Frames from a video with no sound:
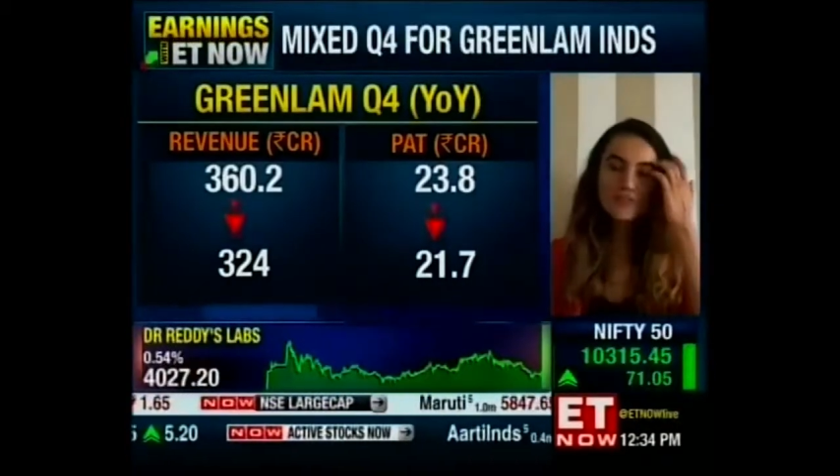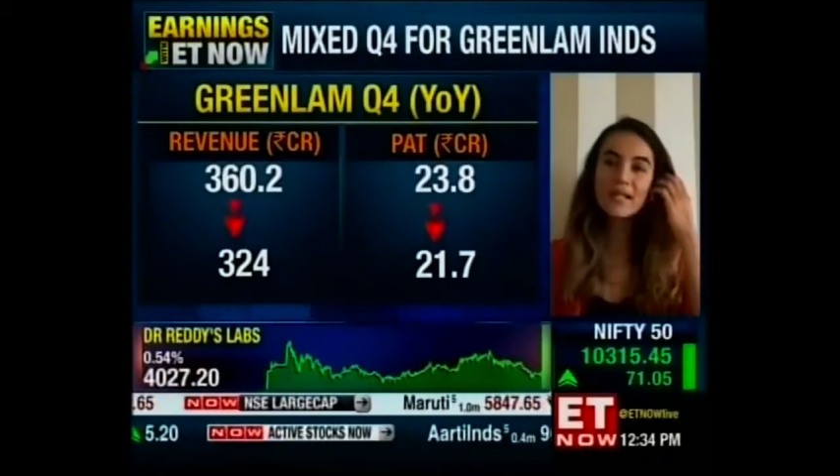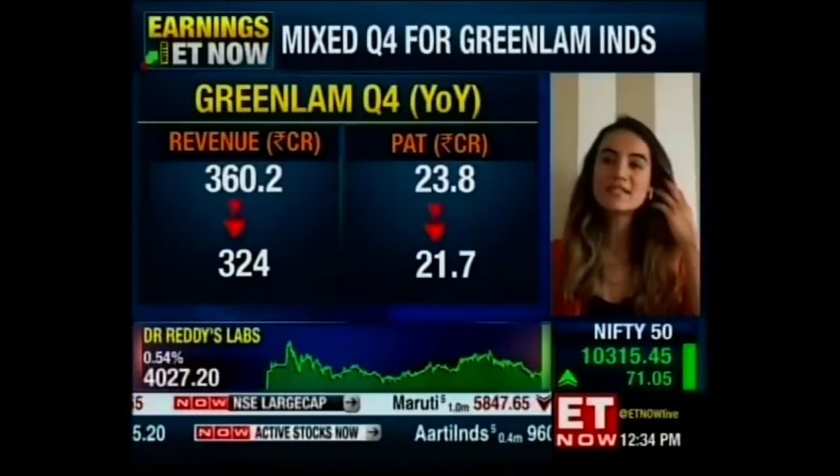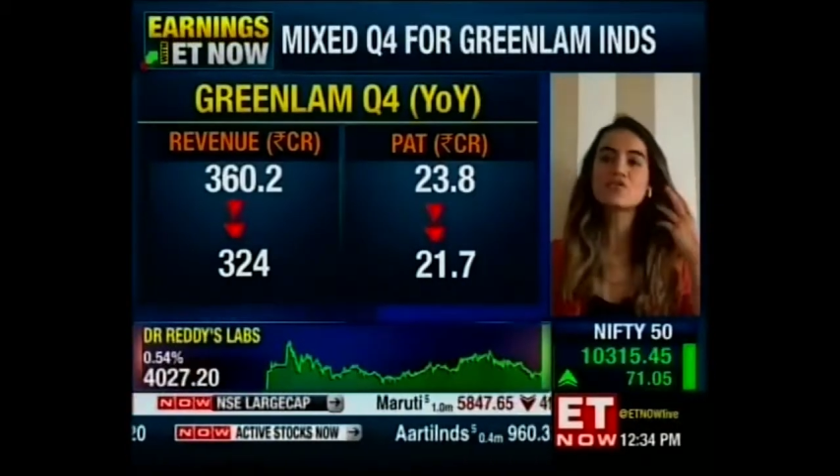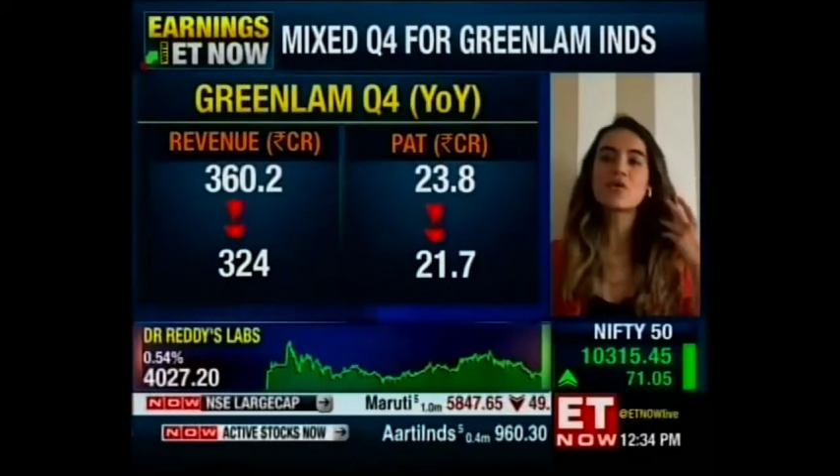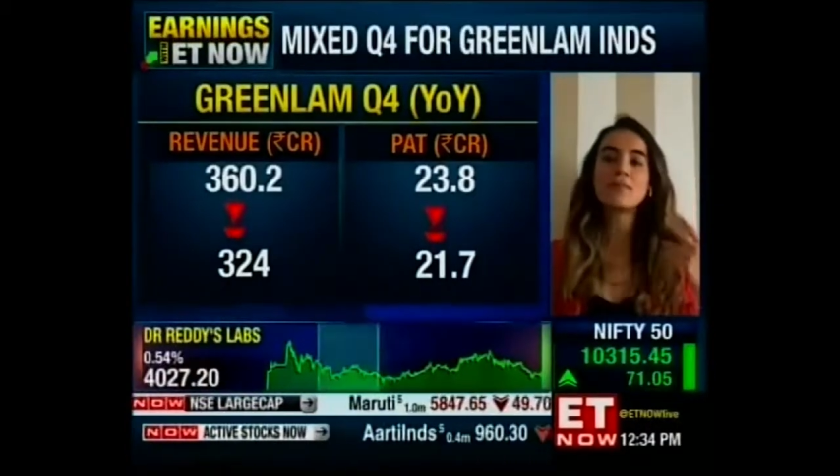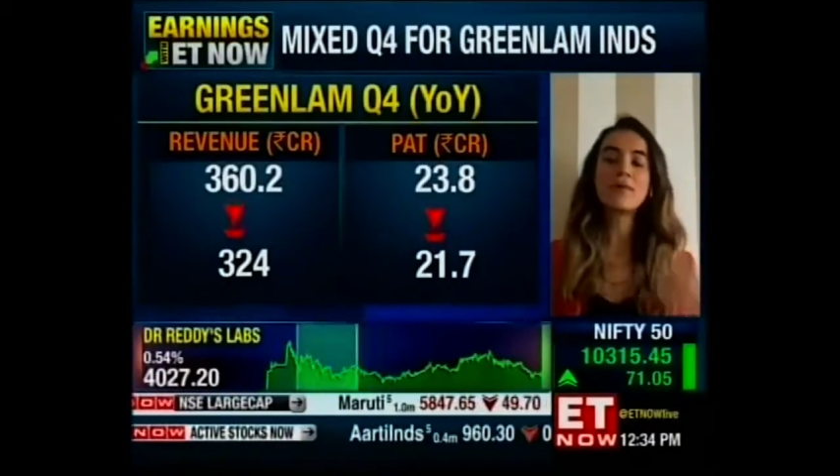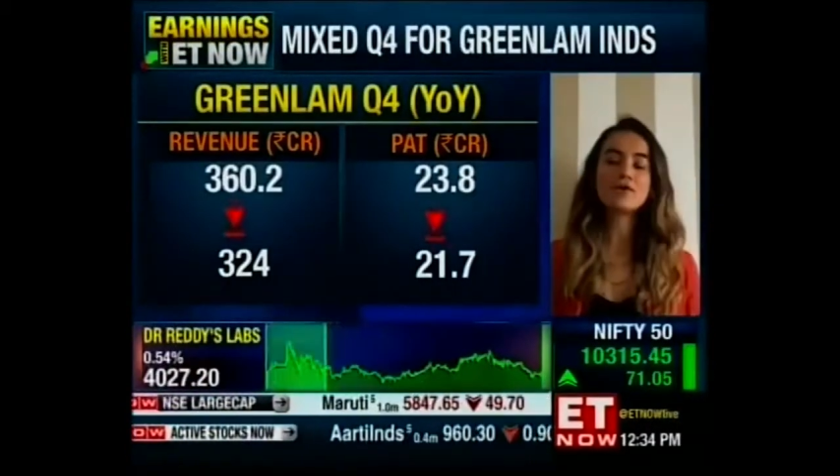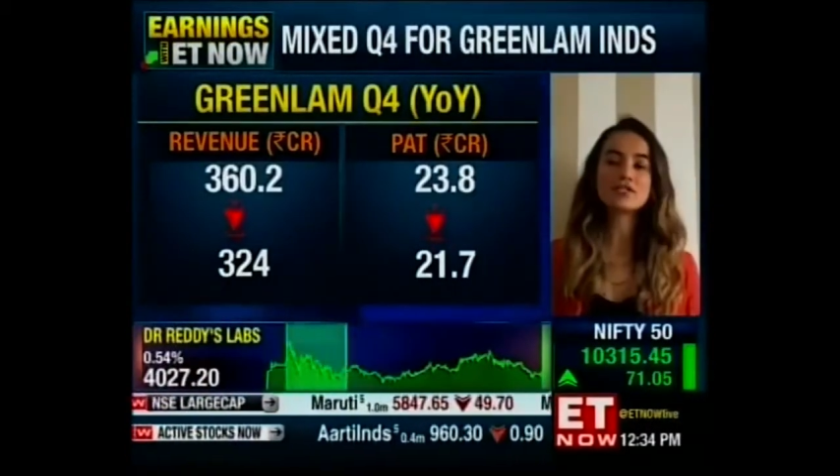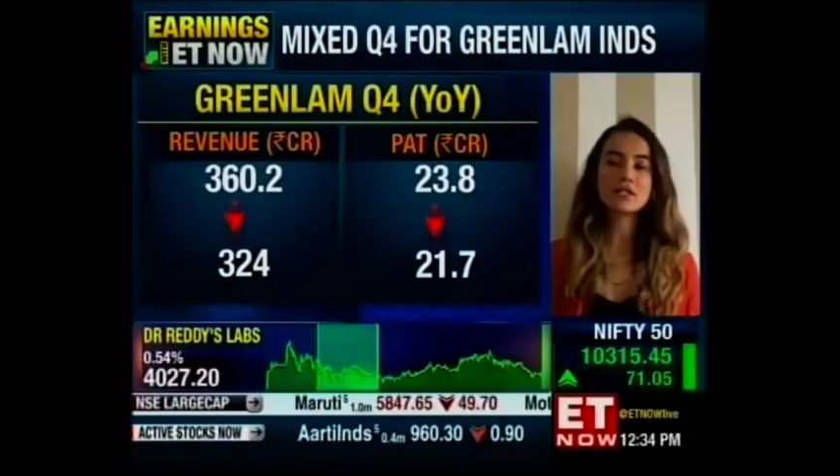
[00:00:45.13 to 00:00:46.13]
So let's talk
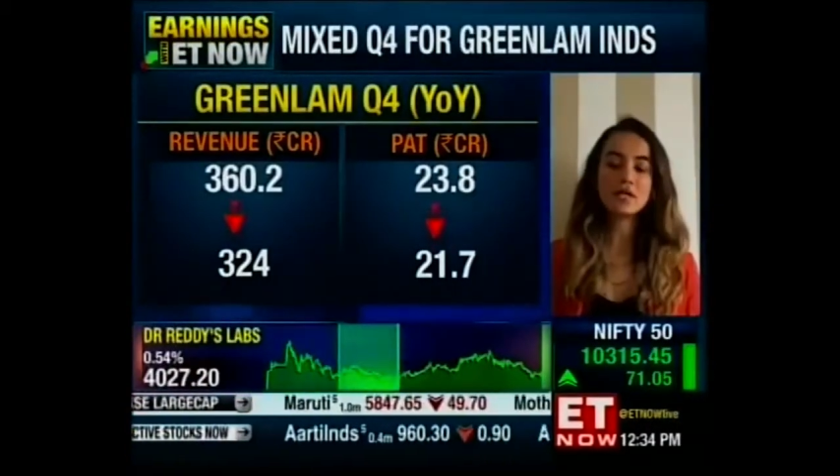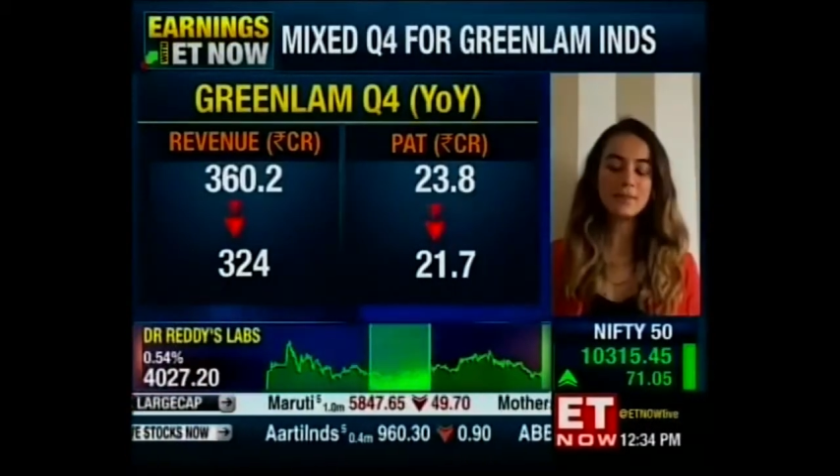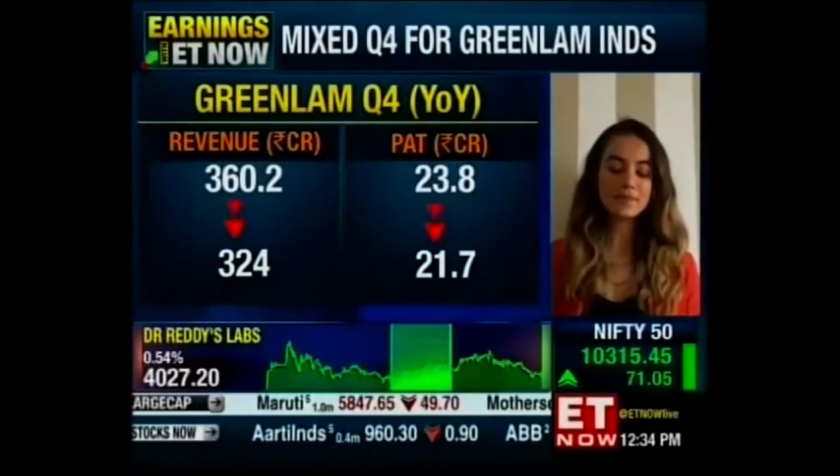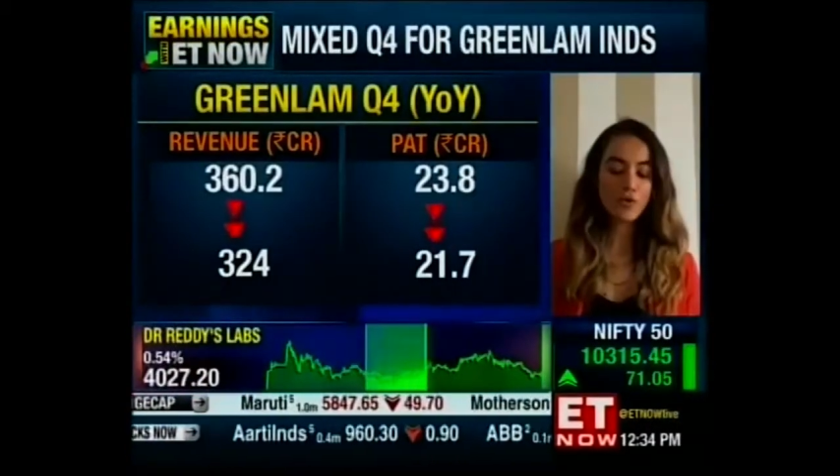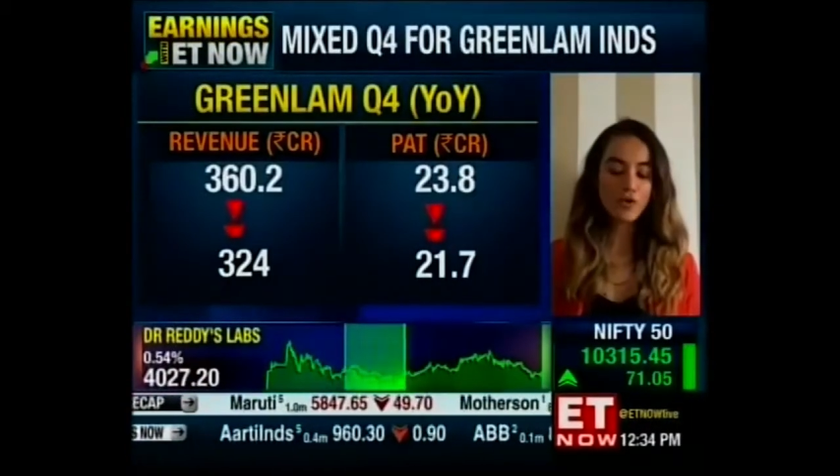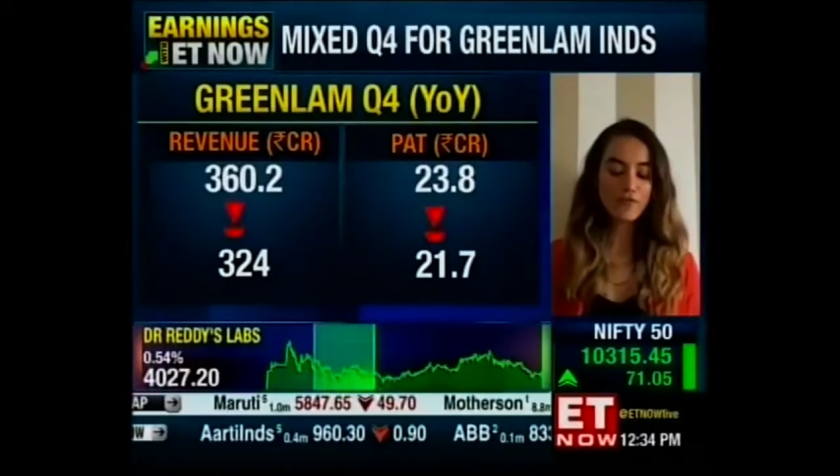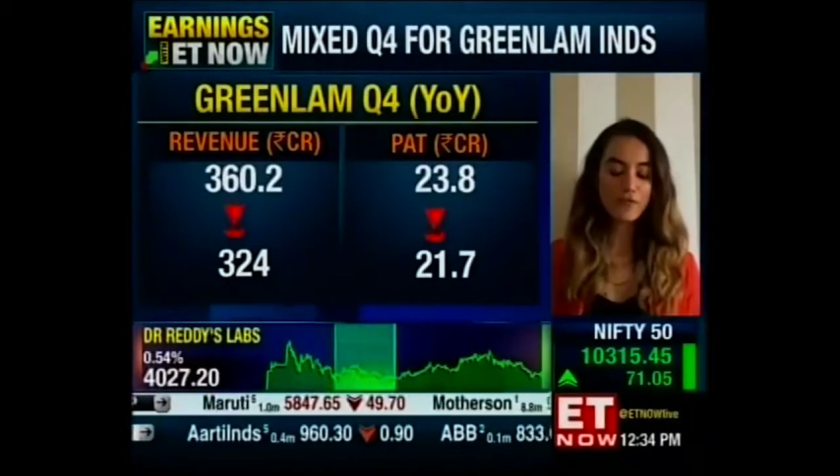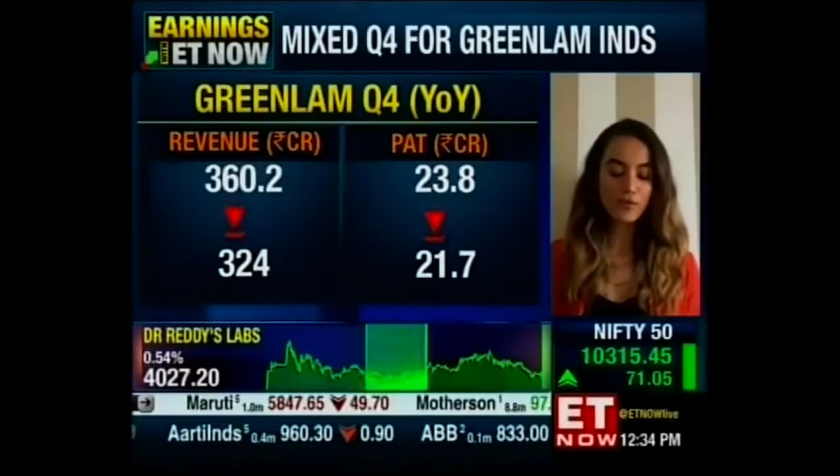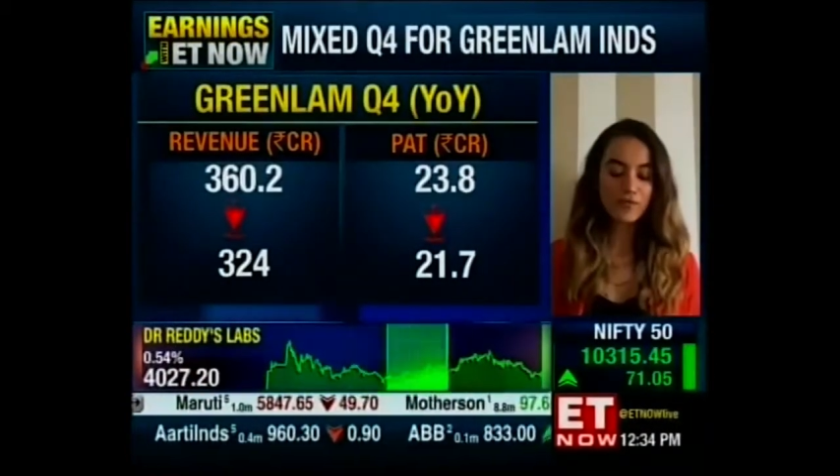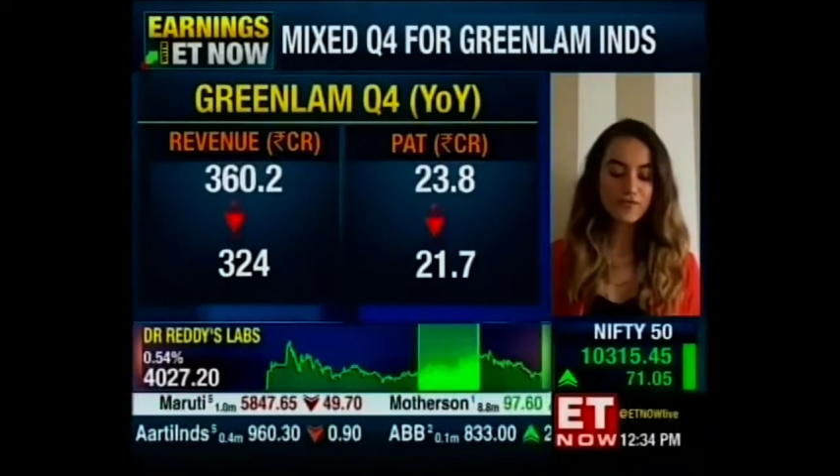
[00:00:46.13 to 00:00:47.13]
about a bit more of
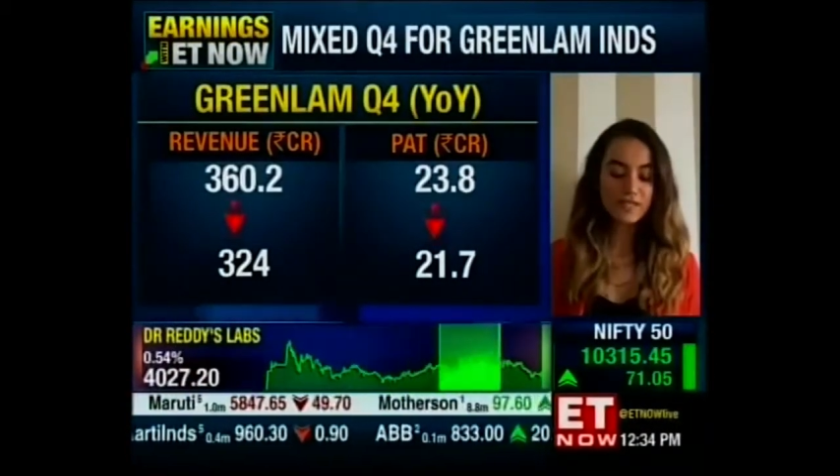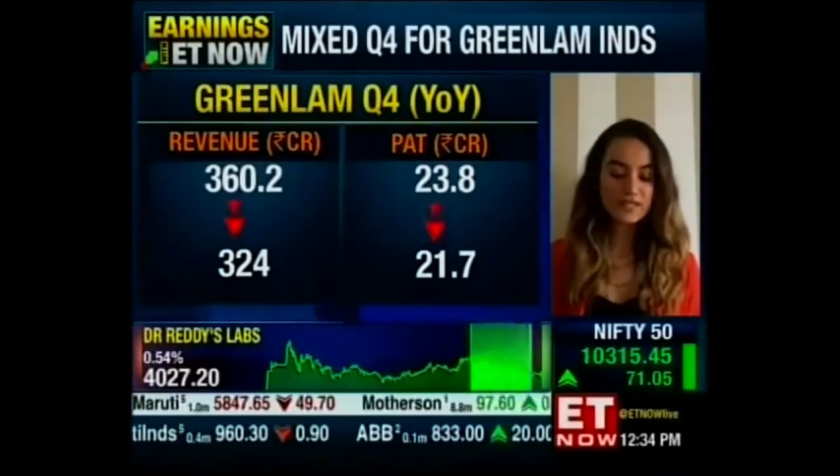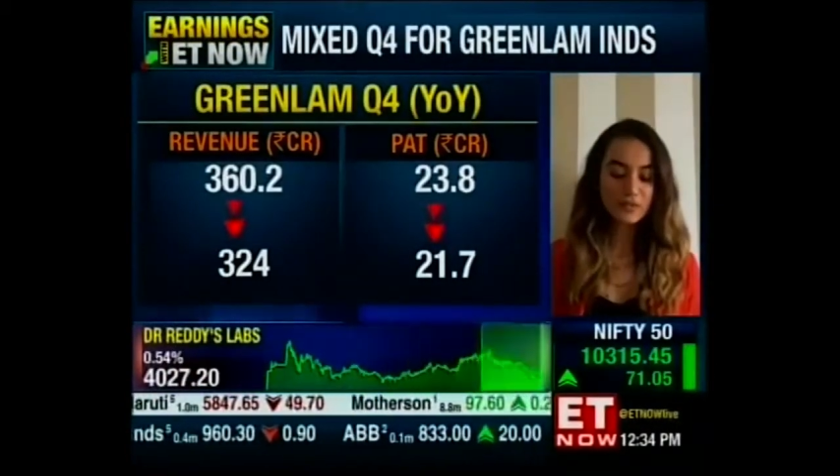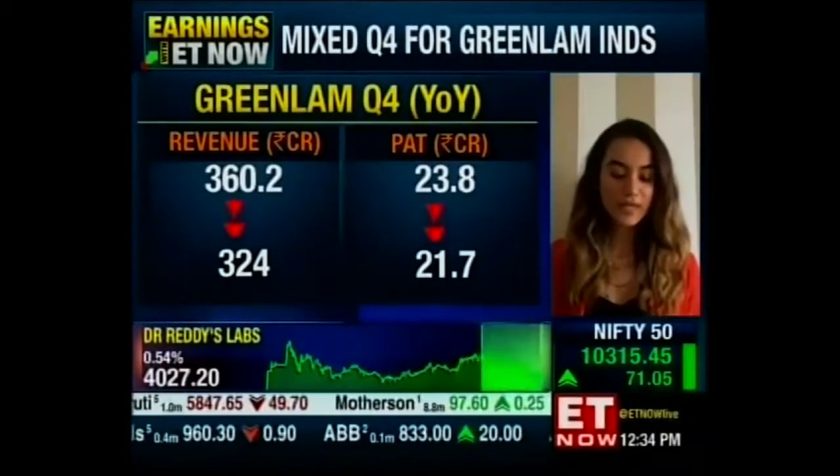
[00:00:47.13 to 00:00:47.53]
all of this.